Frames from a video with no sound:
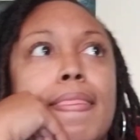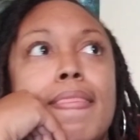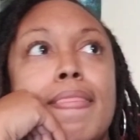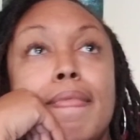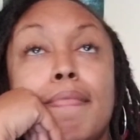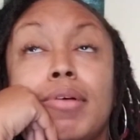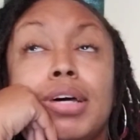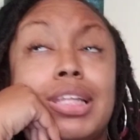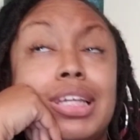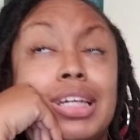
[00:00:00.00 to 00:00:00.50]

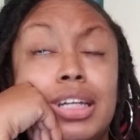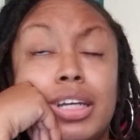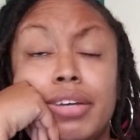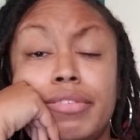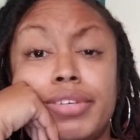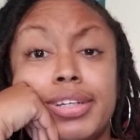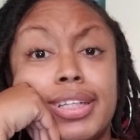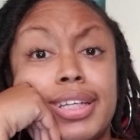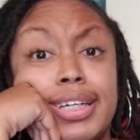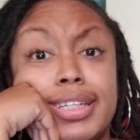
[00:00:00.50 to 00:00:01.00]
But then I
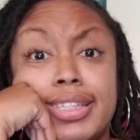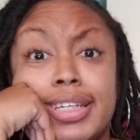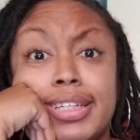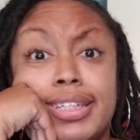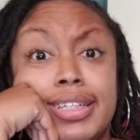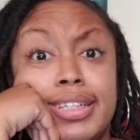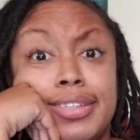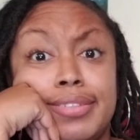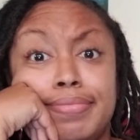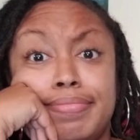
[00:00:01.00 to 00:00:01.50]
realized I
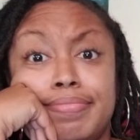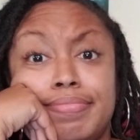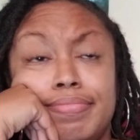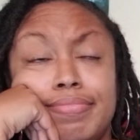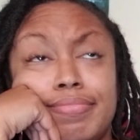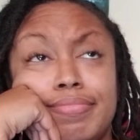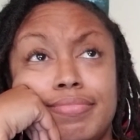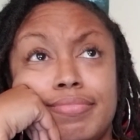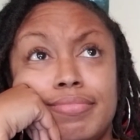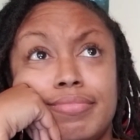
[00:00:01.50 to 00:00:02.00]
didn't.
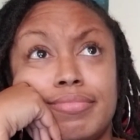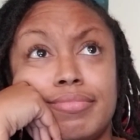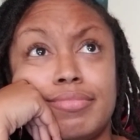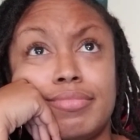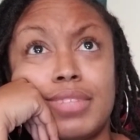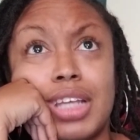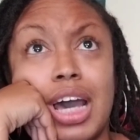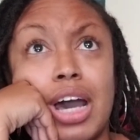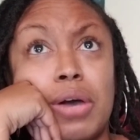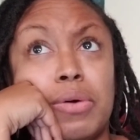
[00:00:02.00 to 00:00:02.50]

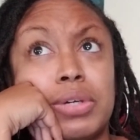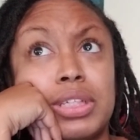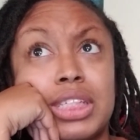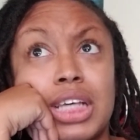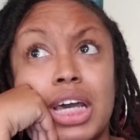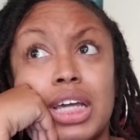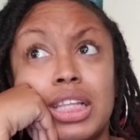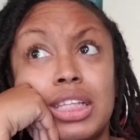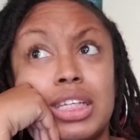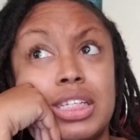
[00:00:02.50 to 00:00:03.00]
I was
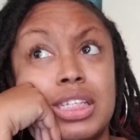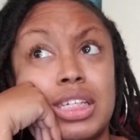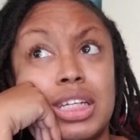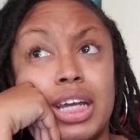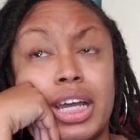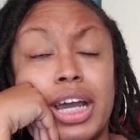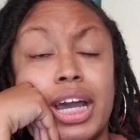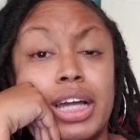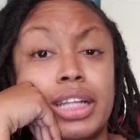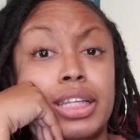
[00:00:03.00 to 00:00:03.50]
like, listen, I
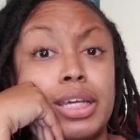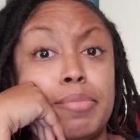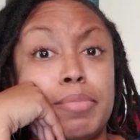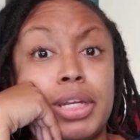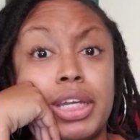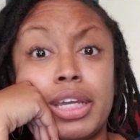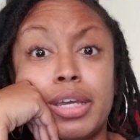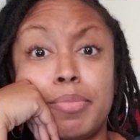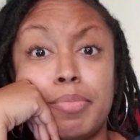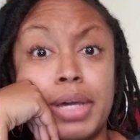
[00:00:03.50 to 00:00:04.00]
got
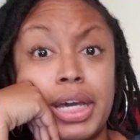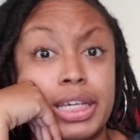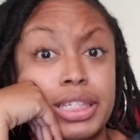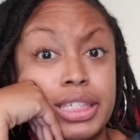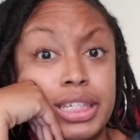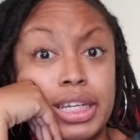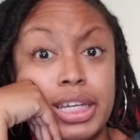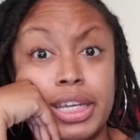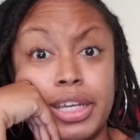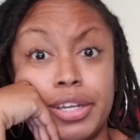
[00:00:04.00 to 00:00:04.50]
limited
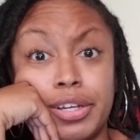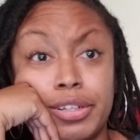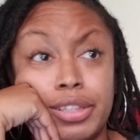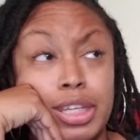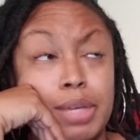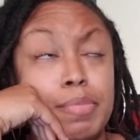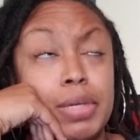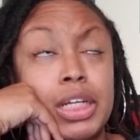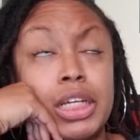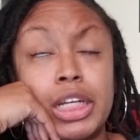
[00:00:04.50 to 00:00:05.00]
capacity here,
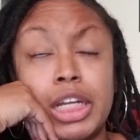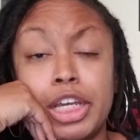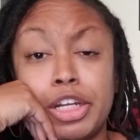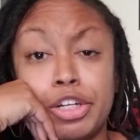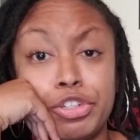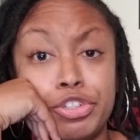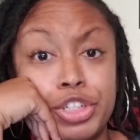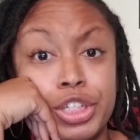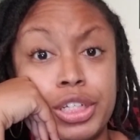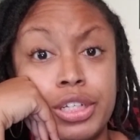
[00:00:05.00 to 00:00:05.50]
limited
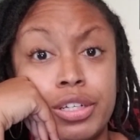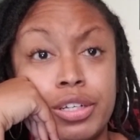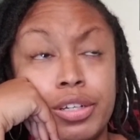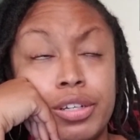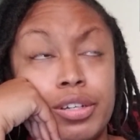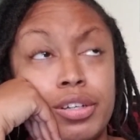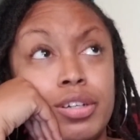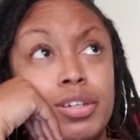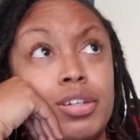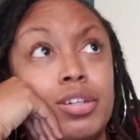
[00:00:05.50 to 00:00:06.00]
energy.
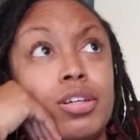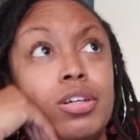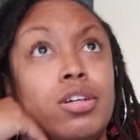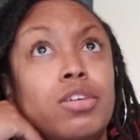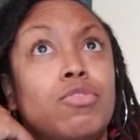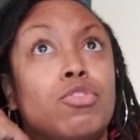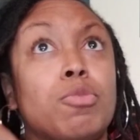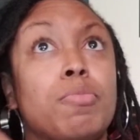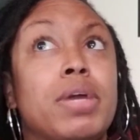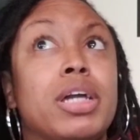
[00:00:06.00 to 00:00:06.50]

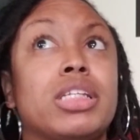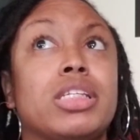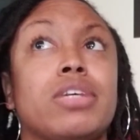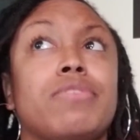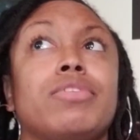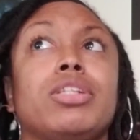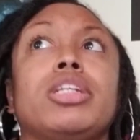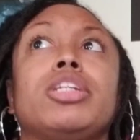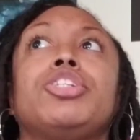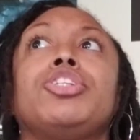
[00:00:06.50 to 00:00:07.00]
Romantic
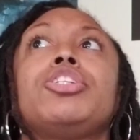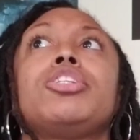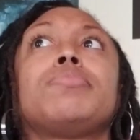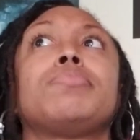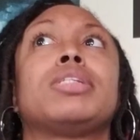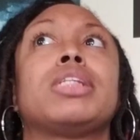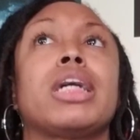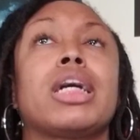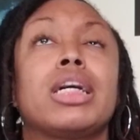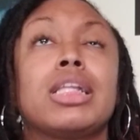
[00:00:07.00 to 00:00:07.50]
relationships
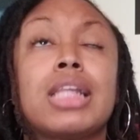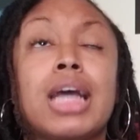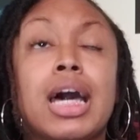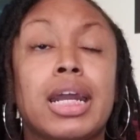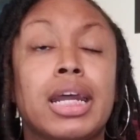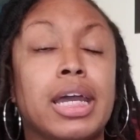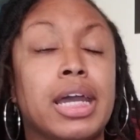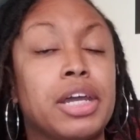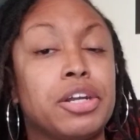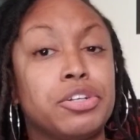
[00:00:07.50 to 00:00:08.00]
take a lot of
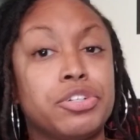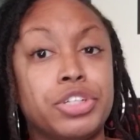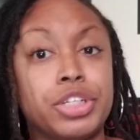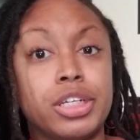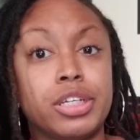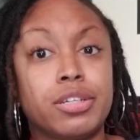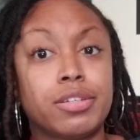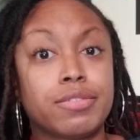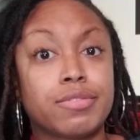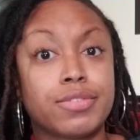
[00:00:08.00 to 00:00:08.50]

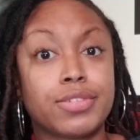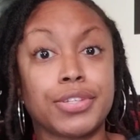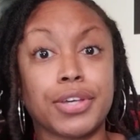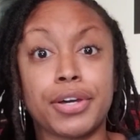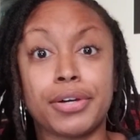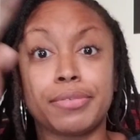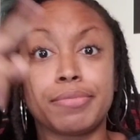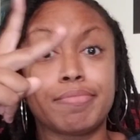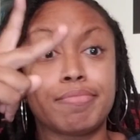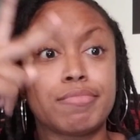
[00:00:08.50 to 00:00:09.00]
energy,
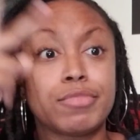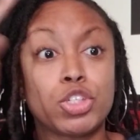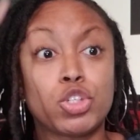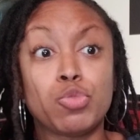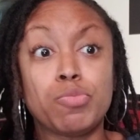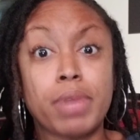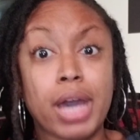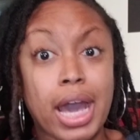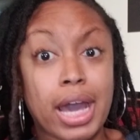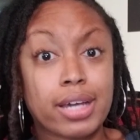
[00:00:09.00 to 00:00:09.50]
so 2
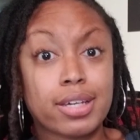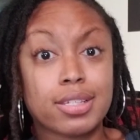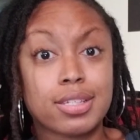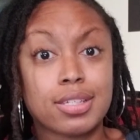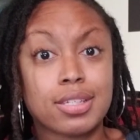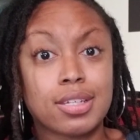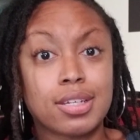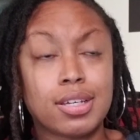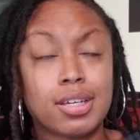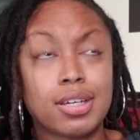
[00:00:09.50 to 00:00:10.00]
max.
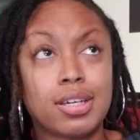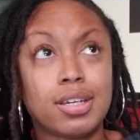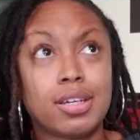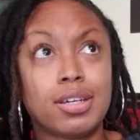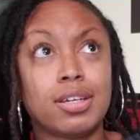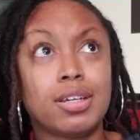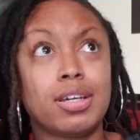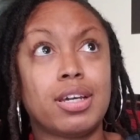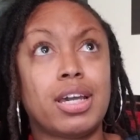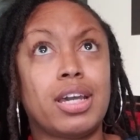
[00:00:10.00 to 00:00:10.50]

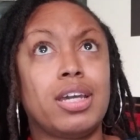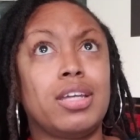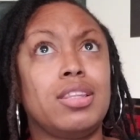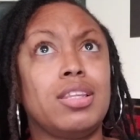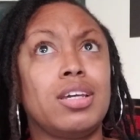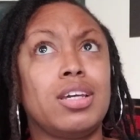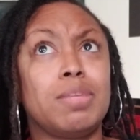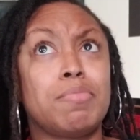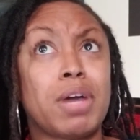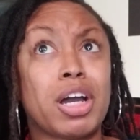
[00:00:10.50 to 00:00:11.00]
And
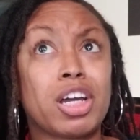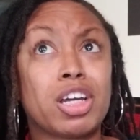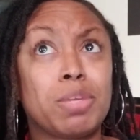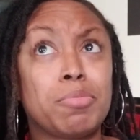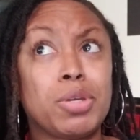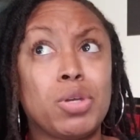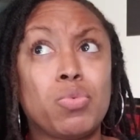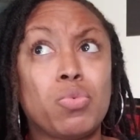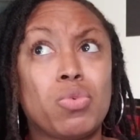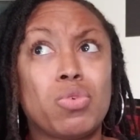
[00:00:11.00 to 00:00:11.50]
then am I going to
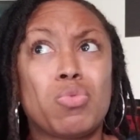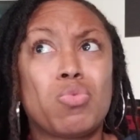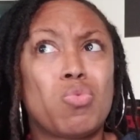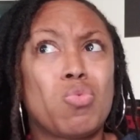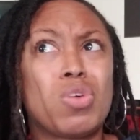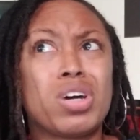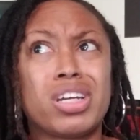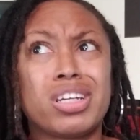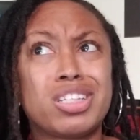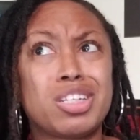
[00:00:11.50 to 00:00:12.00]
be
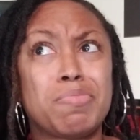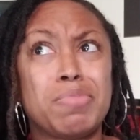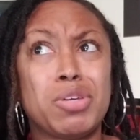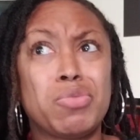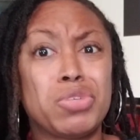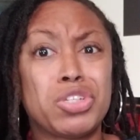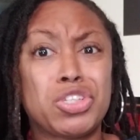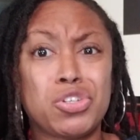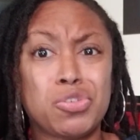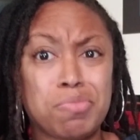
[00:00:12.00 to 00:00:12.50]
wanting to be
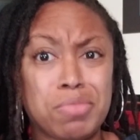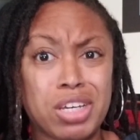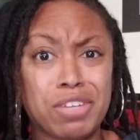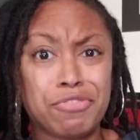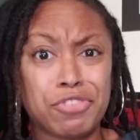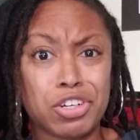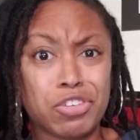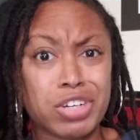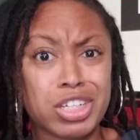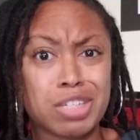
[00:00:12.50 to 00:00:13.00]
with 2 men for
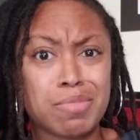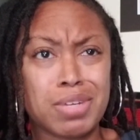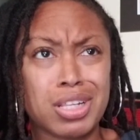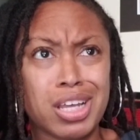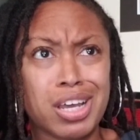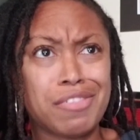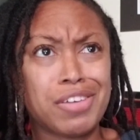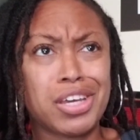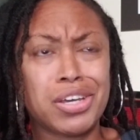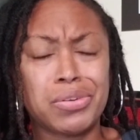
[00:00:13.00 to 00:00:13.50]
the rest of my
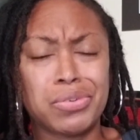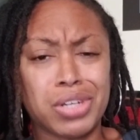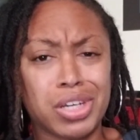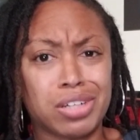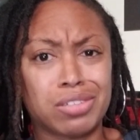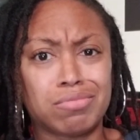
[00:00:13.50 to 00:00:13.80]
life? Hell no.